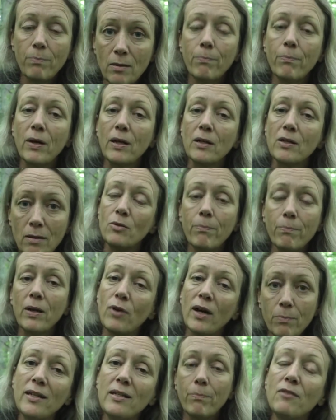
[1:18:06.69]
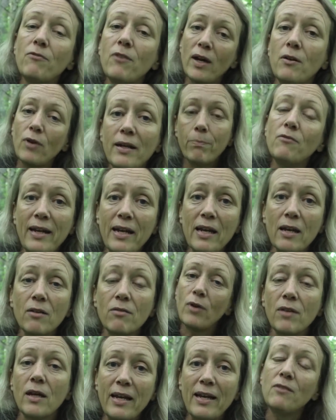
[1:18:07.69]
But write it very clear
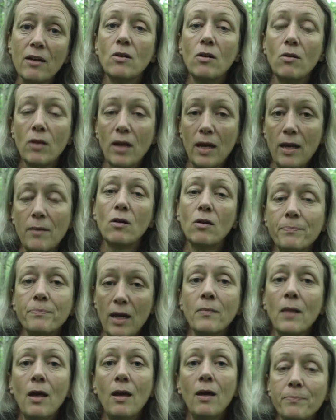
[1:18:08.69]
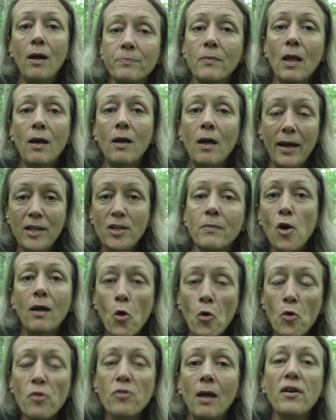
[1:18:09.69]
that, okay, I
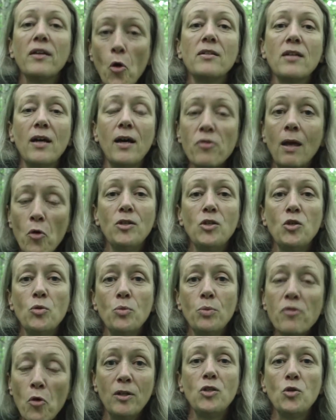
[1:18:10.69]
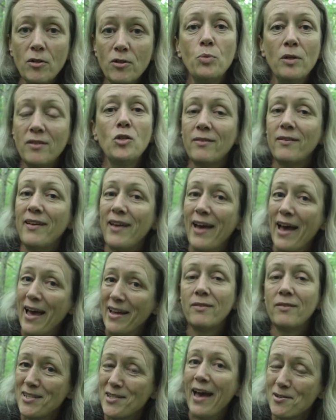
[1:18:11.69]
know that you will not
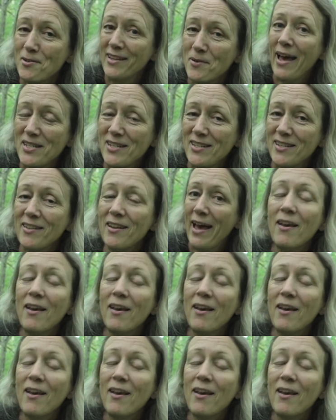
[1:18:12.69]
answer a question,